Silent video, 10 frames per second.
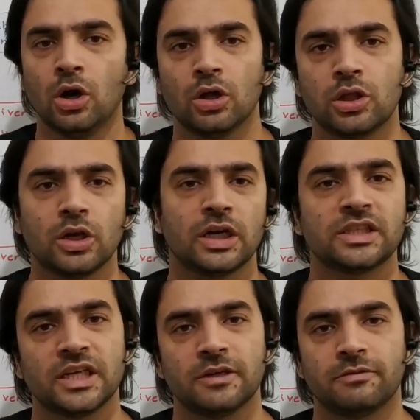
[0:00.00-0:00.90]
Also, let's
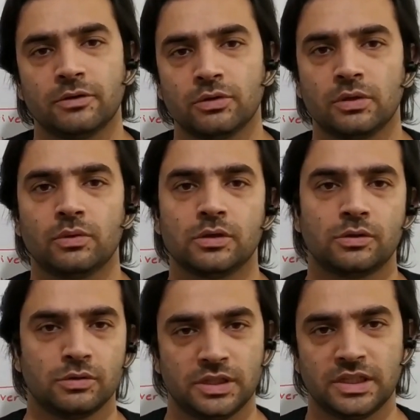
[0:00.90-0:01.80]
say if a user wants
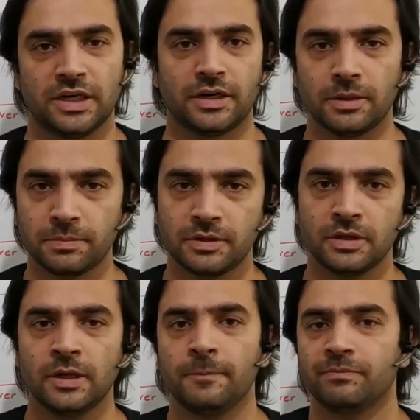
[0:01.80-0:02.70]
to see their trips,
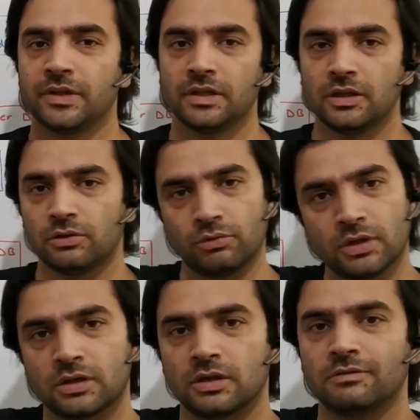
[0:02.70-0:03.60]
then this
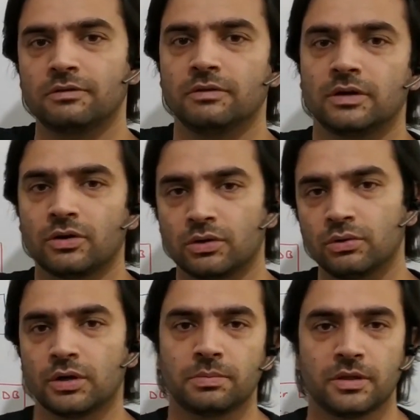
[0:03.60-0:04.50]
user service will talk
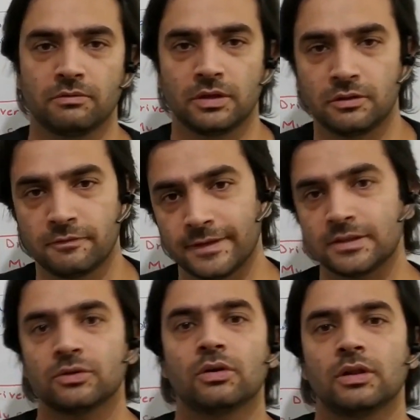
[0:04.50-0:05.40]
to trip service,
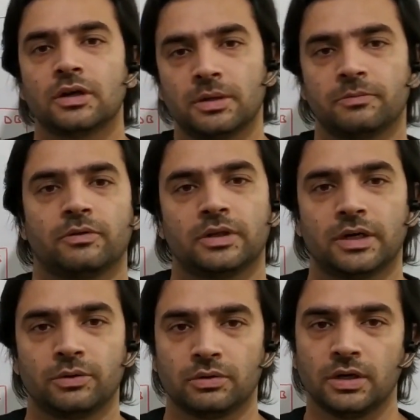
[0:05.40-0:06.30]
fetch all the trips for
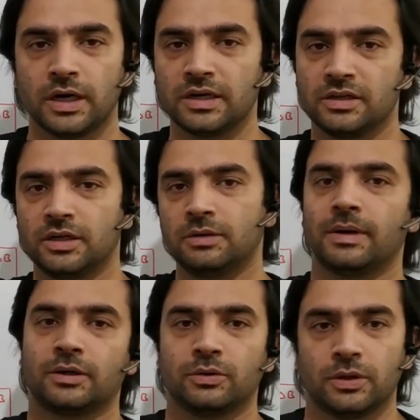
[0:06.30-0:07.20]
that user and send it
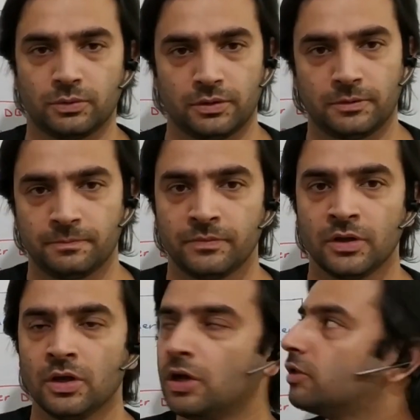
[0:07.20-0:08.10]
back to the user.
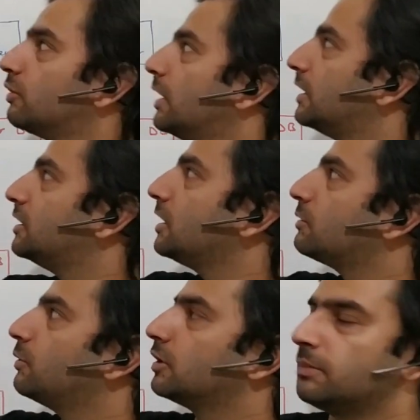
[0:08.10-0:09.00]
So that's the
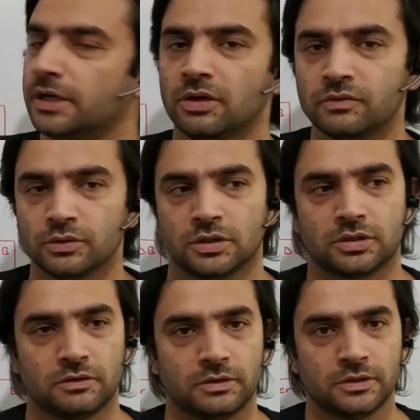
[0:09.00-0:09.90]
responsibility of user
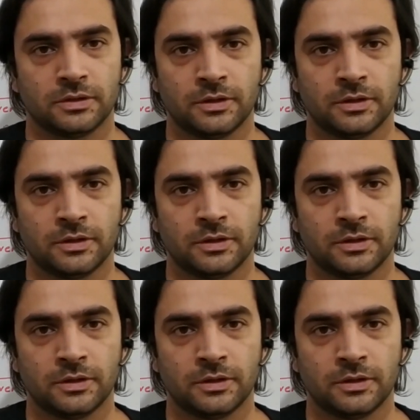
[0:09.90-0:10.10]
service.